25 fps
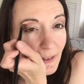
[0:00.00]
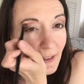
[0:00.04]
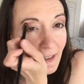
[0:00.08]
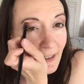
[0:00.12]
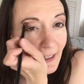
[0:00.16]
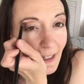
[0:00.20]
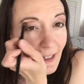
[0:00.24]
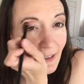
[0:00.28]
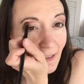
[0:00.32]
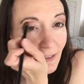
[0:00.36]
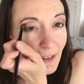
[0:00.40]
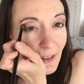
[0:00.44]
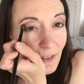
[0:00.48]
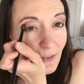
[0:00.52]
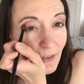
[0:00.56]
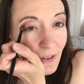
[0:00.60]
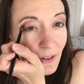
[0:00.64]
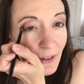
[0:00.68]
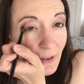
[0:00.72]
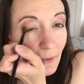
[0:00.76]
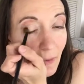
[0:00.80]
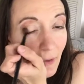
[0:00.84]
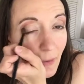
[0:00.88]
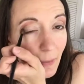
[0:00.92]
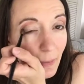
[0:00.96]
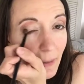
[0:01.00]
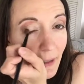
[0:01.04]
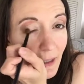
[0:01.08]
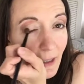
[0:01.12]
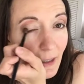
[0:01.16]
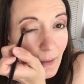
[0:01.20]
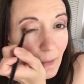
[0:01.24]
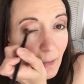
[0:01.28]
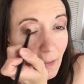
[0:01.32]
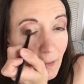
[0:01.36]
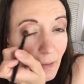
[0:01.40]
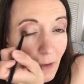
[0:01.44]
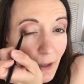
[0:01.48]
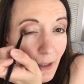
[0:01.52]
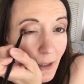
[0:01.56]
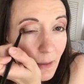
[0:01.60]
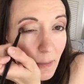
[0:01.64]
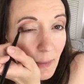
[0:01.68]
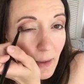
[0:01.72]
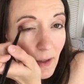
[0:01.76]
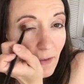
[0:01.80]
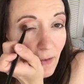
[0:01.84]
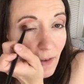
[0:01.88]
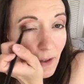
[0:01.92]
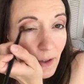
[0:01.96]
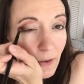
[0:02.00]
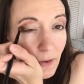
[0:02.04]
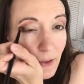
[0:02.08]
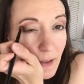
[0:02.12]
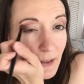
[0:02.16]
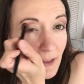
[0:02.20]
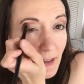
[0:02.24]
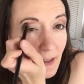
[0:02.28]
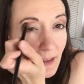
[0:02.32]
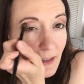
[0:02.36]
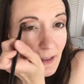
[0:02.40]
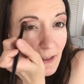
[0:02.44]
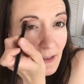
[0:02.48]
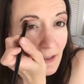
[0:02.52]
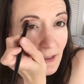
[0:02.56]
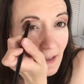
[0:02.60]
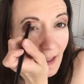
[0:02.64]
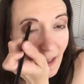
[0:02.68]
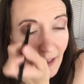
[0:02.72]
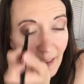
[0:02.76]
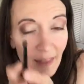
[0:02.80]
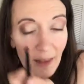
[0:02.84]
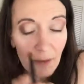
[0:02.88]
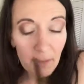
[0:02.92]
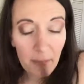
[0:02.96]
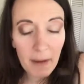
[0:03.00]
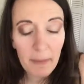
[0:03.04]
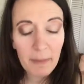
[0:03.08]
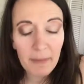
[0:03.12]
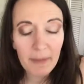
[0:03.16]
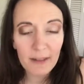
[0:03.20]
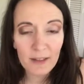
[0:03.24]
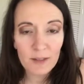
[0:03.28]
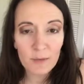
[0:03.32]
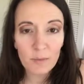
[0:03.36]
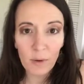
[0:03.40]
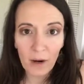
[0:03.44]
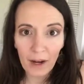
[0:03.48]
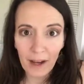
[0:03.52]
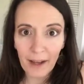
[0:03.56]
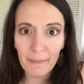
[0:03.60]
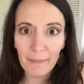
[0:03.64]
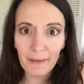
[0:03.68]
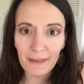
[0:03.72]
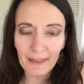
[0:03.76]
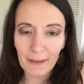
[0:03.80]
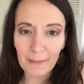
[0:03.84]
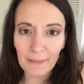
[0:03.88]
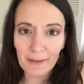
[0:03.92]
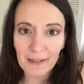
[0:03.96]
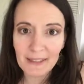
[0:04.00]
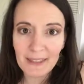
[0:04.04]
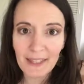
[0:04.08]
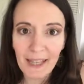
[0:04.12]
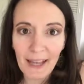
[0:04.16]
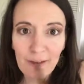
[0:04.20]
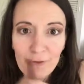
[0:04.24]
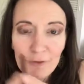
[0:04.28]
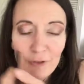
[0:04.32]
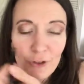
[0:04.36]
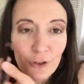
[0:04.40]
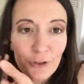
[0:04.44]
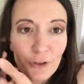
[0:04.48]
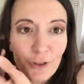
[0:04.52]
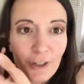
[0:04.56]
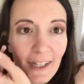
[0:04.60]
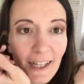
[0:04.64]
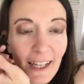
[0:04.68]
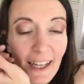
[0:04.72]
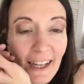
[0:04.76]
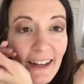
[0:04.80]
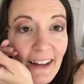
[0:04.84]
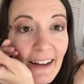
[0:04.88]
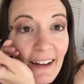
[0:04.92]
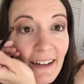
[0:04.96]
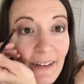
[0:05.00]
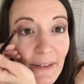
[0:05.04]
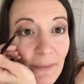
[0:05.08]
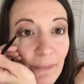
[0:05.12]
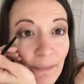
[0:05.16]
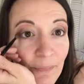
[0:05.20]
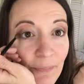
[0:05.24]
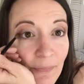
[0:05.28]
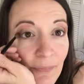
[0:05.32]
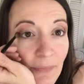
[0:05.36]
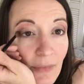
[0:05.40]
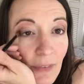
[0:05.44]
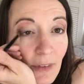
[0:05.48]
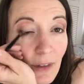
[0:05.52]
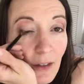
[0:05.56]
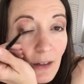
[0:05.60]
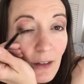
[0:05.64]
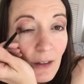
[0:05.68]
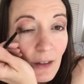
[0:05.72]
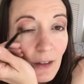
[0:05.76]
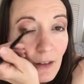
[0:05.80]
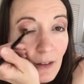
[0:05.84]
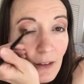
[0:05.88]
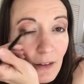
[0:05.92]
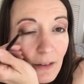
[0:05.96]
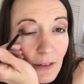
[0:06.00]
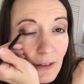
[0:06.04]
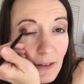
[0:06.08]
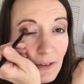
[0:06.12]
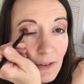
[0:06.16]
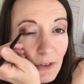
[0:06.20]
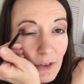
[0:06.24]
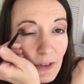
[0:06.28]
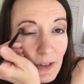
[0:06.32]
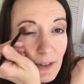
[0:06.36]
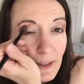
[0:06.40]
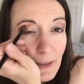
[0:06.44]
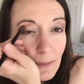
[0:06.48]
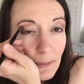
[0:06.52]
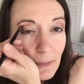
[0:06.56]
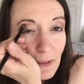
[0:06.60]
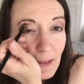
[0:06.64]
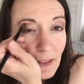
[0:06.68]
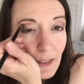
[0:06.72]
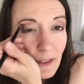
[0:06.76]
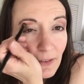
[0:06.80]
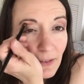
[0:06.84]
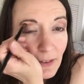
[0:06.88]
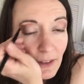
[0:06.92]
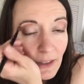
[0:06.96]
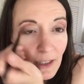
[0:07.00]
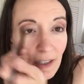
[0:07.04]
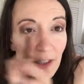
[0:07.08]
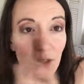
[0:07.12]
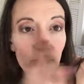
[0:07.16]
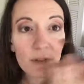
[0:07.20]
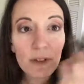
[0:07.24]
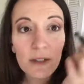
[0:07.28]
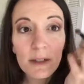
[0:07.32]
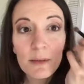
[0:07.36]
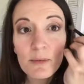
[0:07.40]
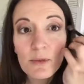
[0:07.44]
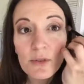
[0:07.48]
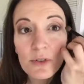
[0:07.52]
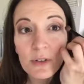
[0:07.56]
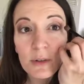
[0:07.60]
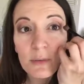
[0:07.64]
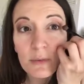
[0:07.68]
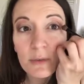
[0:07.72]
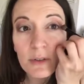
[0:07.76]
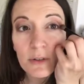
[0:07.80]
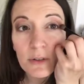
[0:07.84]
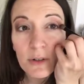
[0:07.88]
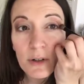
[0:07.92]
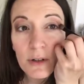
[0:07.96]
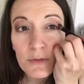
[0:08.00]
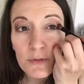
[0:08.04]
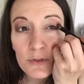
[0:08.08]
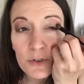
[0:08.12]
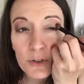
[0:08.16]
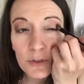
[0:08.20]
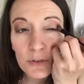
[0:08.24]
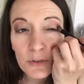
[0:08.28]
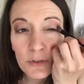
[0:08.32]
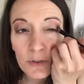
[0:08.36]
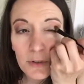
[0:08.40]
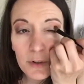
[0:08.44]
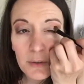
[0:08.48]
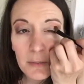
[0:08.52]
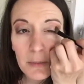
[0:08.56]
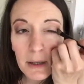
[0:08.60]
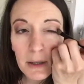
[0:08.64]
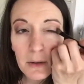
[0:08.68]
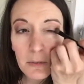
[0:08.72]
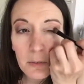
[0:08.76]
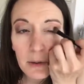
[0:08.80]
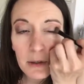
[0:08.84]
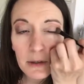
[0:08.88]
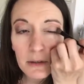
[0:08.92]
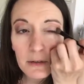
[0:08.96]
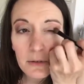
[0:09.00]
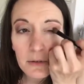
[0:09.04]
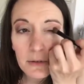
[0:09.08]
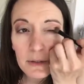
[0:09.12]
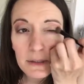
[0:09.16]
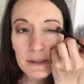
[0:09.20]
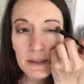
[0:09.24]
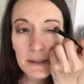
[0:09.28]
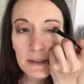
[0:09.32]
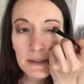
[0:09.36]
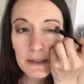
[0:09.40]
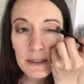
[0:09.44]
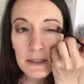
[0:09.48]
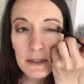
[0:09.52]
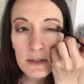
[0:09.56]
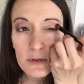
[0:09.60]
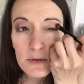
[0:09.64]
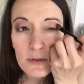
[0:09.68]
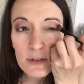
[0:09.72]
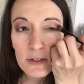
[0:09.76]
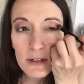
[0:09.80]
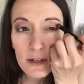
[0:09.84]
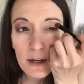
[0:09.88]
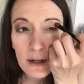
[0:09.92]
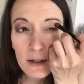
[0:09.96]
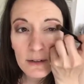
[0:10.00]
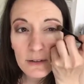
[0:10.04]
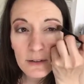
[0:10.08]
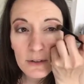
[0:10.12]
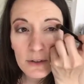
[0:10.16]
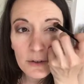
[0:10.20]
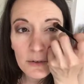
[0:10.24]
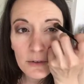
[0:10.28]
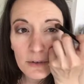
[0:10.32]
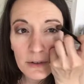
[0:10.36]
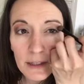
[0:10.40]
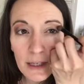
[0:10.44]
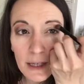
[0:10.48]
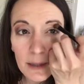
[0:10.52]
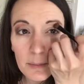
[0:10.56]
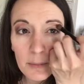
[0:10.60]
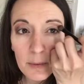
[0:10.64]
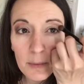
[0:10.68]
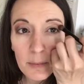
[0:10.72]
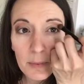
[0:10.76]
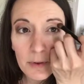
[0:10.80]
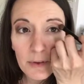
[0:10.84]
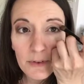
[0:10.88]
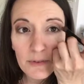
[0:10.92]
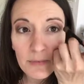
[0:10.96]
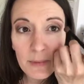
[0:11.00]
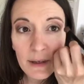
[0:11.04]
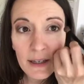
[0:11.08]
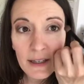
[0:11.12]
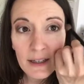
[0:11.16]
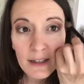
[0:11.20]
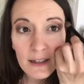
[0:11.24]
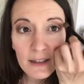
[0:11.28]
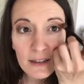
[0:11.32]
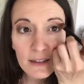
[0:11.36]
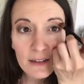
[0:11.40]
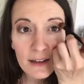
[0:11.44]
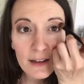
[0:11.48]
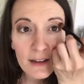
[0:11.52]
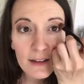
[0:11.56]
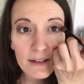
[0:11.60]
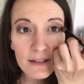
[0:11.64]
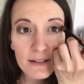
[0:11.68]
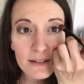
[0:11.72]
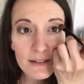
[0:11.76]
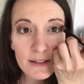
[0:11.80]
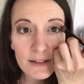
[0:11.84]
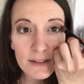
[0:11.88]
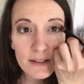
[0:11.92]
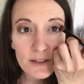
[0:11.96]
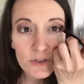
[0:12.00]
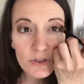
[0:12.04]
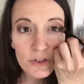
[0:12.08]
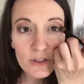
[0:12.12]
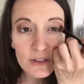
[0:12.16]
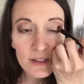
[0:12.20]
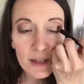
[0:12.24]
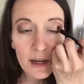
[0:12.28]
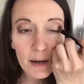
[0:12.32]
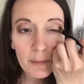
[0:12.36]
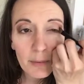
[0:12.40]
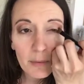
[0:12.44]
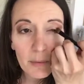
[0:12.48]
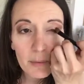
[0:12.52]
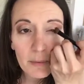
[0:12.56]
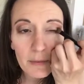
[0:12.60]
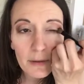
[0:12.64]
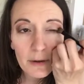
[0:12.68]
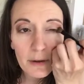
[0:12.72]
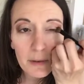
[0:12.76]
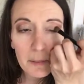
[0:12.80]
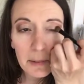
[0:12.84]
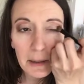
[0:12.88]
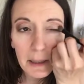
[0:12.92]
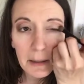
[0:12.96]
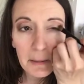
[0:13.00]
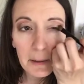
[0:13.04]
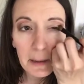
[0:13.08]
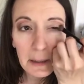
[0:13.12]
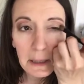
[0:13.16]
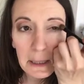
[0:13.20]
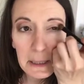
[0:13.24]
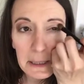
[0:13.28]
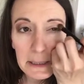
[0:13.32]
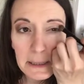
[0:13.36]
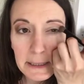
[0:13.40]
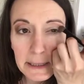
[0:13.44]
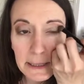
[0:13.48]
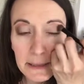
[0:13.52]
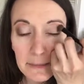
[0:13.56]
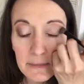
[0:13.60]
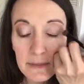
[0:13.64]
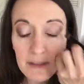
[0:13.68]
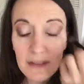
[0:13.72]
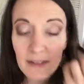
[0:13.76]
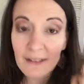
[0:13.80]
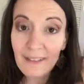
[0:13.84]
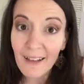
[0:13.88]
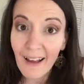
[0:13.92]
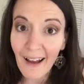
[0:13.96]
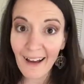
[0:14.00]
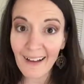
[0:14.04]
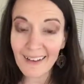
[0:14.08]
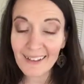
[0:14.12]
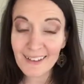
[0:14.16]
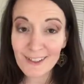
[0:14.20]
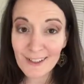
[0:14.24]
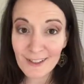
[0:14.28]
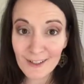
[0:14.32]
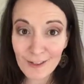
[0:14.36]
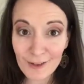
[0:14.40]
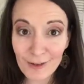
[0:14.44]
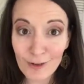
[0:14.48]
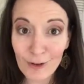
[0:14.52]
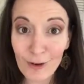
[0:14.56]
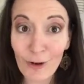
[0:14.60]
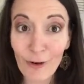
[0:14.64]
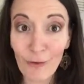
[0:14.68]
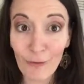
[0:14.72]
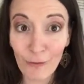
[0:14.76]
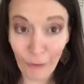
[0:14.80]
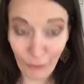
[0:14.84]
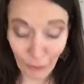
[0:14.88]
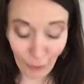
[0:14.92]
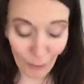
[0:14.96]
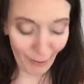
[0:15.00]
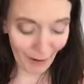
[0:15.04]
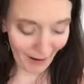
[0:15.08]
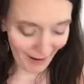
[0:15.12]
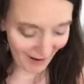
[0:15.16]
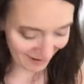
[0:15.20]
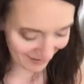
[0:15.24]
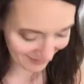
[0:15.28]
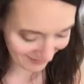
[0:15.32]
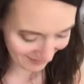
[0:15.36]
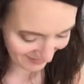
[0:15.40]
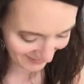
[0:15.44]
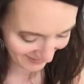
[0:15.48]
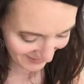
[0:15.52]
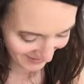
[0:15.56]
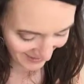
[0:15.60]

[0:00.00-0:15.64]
like having fun with makeup? Why not make fun noises? I think maybe that's why I make them, because I have children, and that's just something I feel like you end up doing when you have children. You make weird noises that you did not know you were capable of making, and it doesn't just happen when they're a baby. It seems to last for a while.